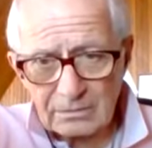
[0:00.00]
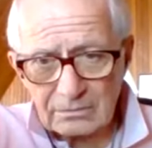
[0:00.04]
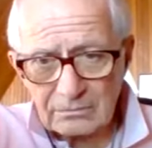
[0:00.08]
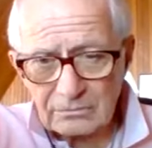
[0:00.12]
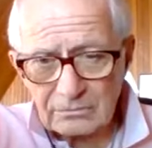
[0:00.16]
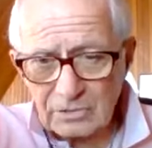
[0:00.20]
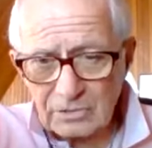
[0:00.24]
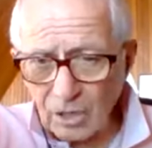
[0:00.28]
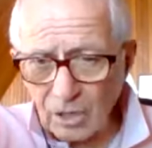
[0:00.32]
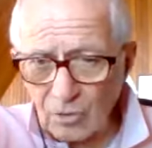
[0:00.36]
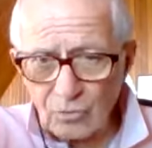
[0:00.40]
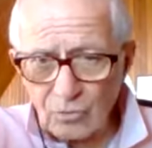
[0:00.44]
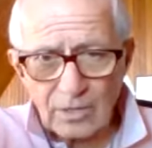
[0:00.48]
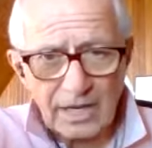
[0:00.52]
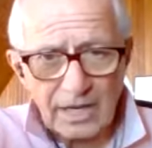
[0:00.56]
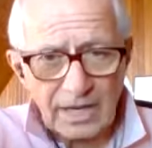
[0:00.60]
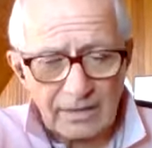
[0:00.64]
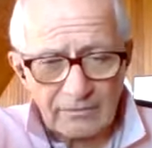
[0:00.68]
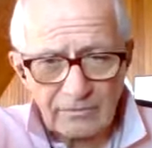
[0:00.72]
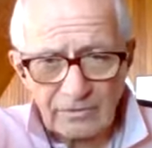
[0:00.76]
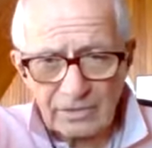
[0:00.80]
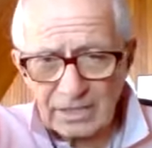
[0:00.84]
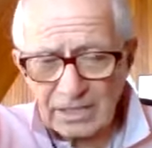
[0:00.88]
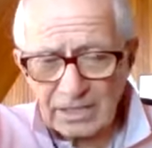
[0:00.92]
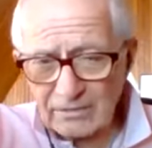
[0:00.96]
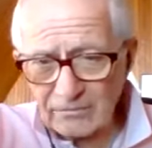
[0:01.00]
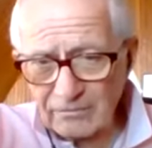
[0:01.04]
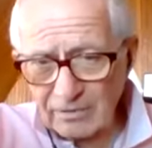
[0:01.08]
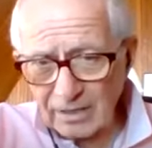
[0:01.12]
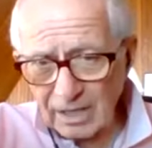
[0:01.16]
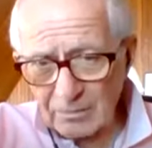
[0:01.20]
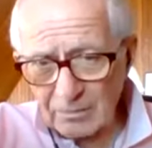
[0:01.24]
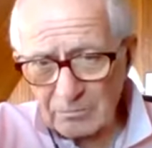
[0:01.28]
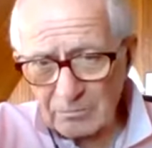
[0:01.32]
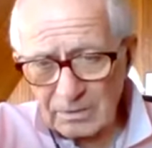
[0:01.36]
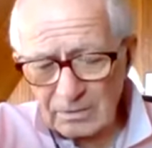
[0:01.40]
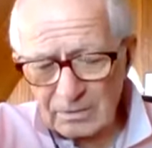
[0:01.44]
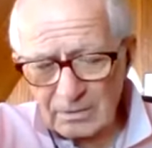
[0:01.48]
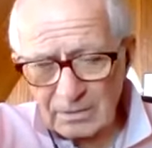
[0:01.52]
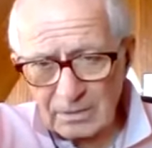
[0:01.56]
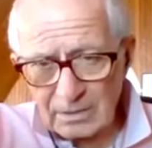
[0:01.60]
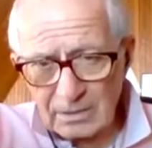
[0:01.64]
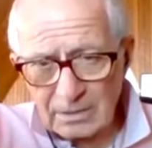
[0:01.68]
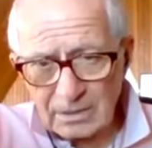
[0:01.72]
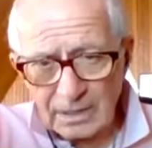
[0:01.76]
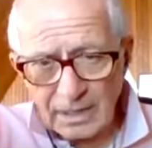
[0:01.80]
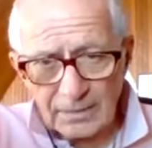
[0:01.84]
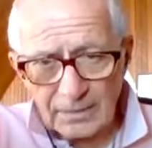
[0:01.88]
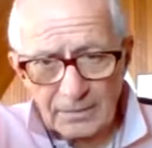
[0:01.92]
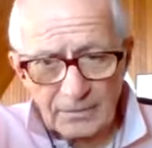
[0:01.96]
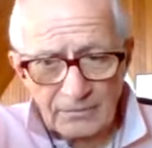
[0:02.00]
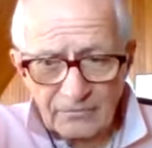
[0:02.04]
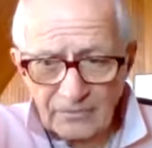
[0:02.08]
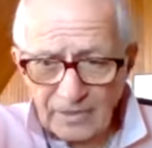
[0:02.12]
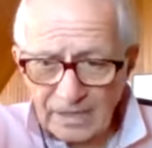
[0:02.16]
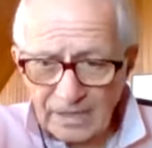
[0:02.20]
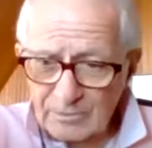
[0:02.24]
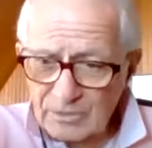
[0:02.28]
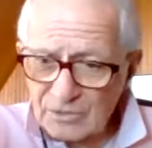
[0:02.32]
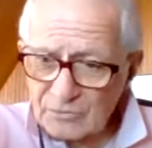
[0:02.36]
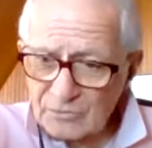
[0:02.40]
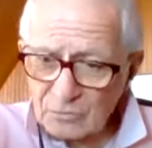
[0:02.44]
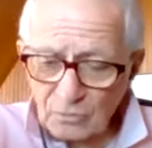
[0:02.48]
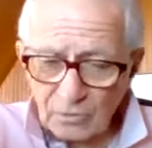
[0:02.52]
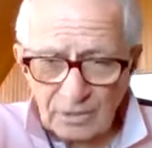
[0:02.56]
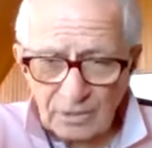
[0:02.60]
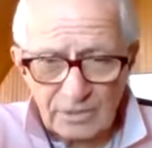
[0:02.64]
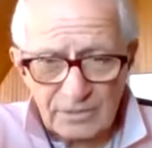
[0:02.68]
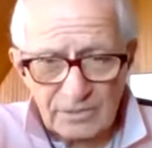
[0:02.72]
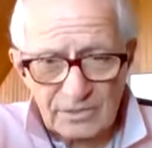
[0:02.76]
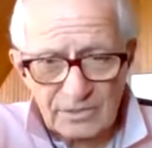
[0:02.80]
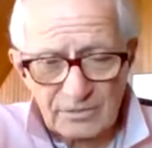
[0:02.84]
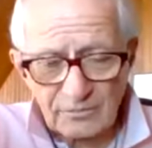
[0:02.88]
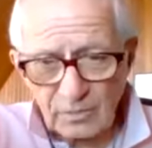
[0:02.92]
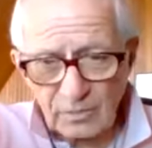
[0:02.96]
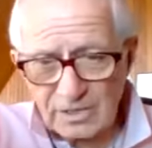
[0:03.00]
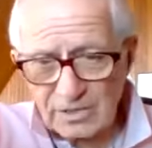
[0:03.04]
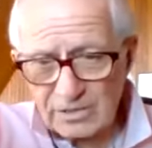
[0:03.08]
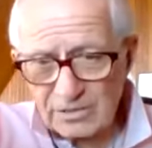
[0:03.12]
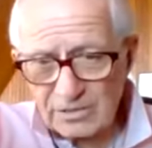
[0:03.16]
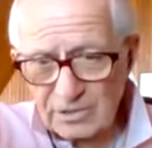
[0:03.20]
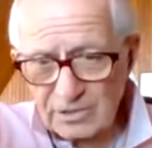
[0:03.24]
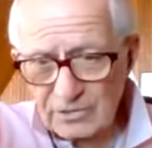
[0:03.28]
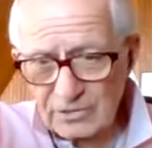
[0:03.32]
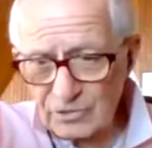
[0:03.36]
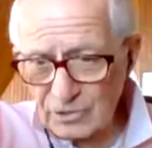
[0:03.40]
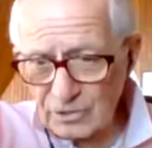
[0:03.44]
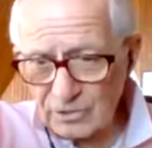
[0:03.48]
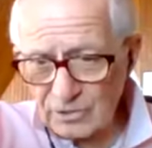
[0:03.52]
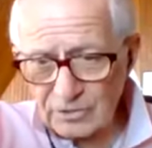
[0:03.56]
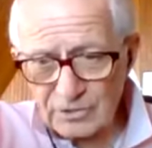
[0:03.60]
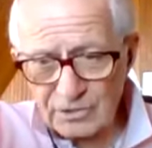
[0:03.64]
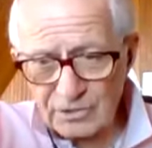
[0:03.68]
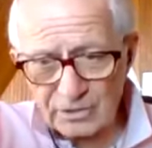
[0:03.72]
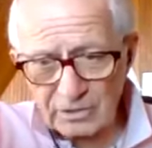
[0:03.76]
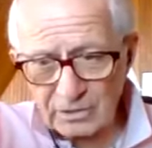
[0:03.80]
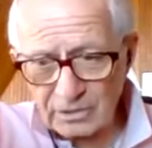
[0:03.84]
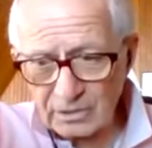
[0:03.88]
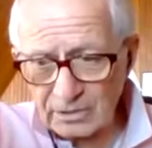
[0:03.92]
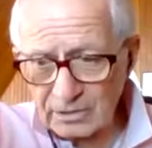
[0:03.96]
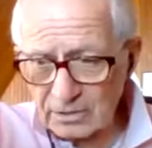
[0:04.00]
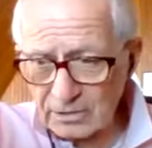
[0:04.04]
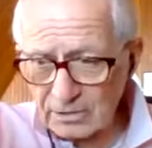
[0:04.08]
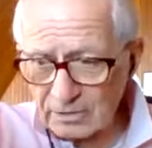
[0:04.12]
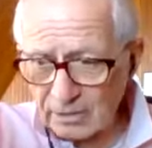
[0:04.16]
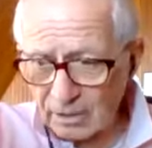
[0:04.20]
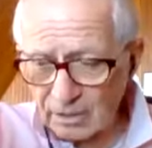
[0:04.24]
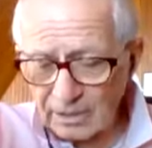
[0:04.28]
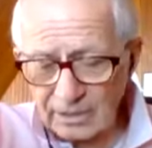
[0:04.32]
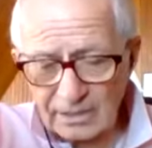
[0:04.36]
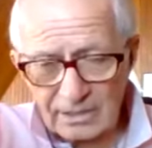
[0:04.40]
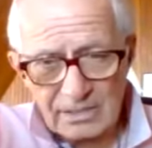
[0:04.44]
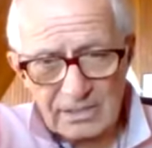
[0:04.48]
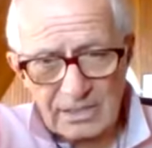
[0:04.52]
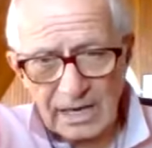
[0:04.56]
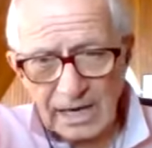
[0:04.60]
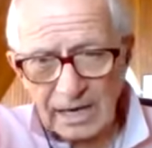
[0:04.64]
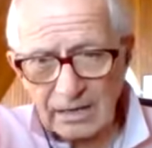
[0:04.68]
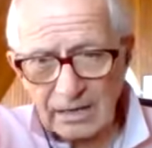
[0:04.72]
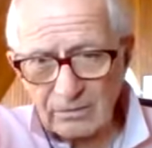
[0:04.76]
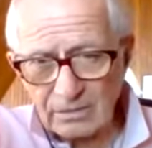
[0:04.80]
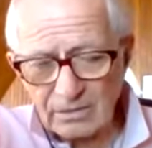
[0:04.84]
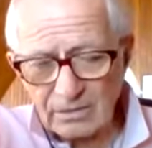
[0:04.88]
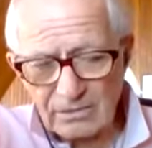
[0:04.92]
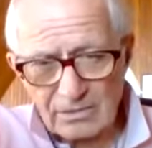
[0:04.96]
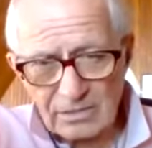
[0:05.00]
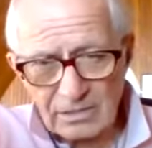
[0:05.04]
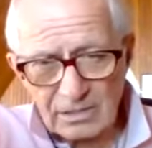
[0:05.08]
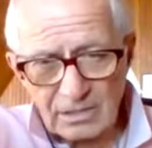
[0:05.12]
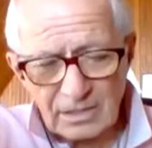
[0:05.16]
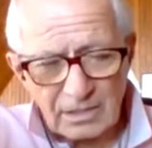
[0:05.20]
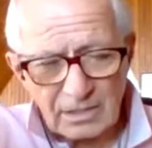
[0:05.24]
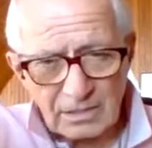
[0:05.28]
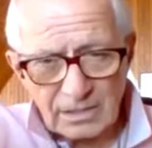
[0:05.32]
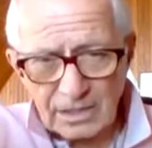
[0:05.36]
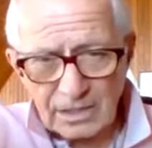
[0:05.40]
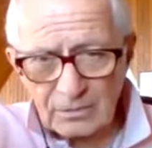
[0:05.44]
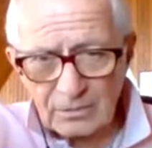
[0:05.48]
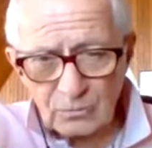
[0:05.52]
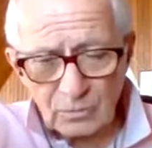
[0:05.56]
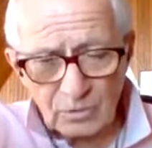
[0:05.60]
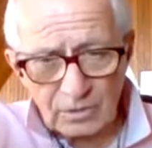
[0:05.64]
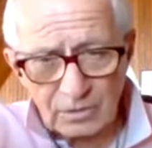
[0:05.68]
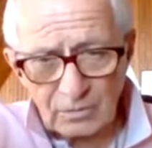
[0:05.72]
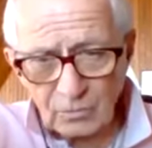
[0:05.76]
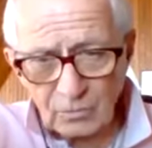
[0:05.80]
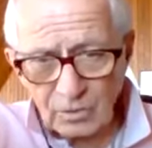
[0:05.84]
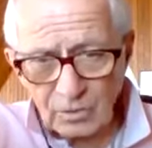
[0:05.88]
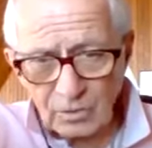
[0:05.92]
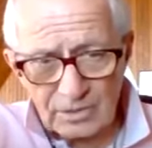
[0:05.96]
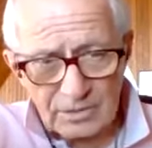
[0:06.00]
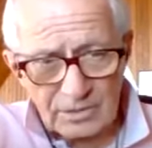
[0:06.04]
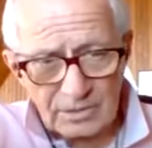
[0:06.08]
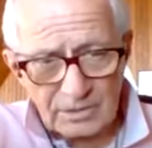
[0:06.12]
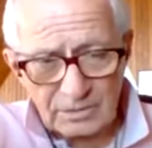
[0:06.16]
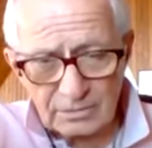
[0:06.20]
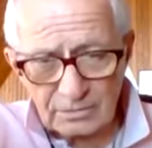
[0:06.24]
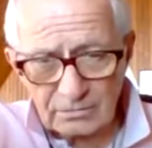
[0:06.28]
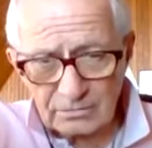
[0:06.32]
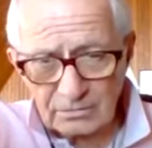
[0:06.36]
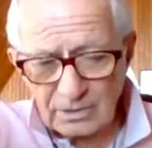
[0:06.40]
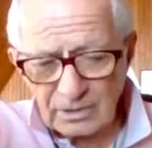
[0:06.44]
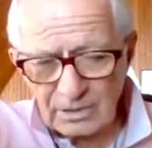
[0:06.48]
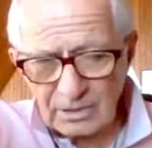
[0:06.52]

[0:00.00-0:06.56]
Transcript: Don't ever give up. In the famous words of Winston Churchill, in the darkest hours in World War II,